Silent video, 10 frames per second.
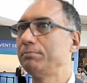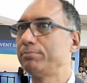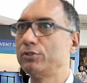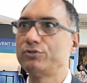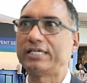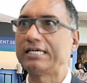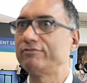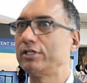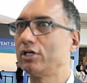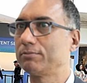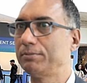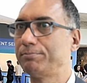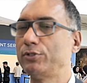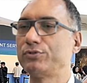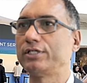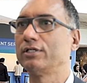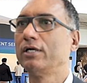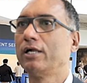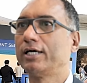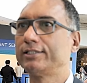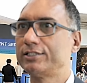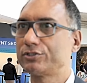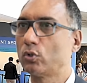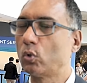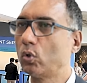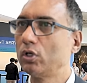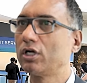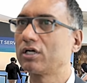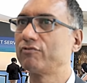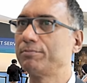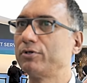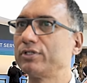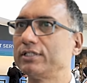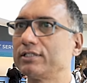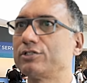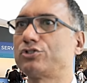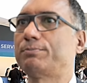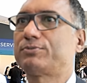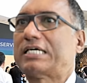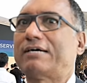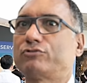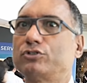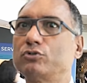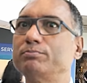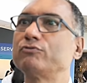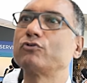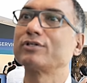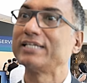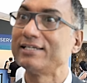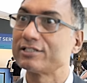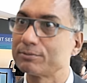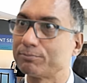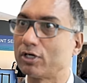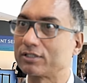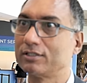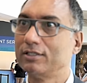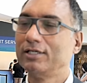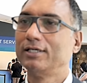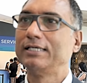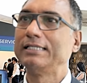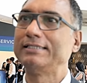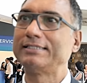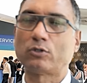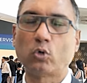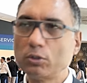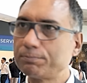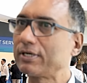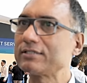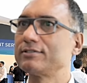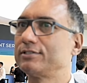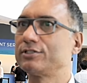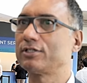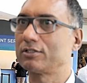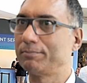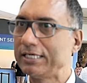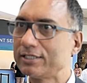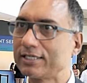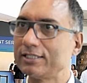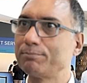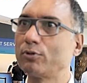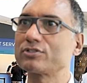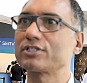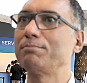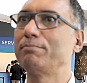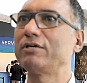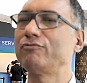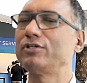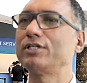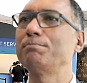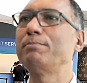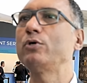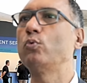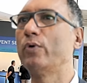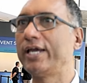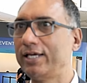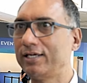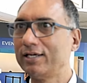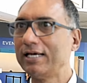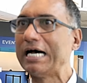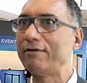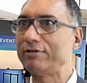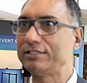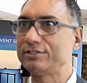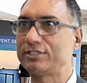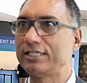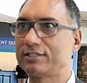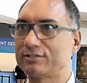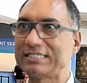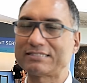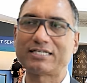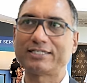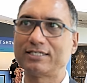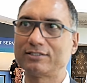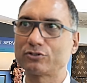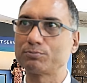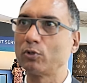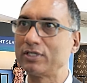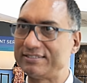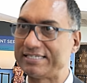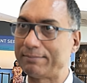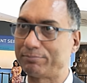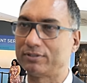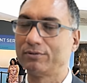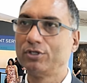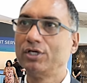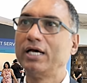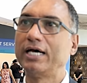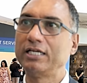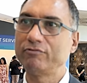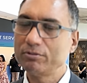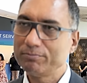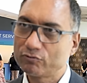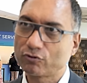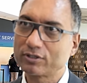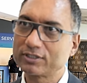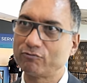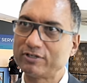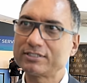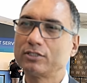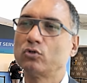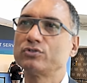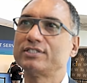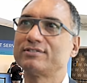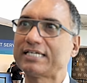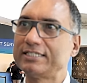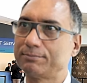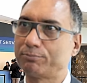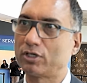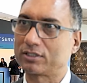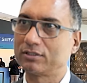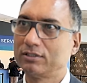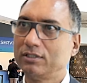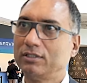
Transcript: they been polluting? Have they not been polluting? There's a whole lot of reporting that the ships have to do before they enter the port. The whole process is automated and the ports can benefit in a big way having this data. So that's like a small example. And even before the vessel goes inside the port,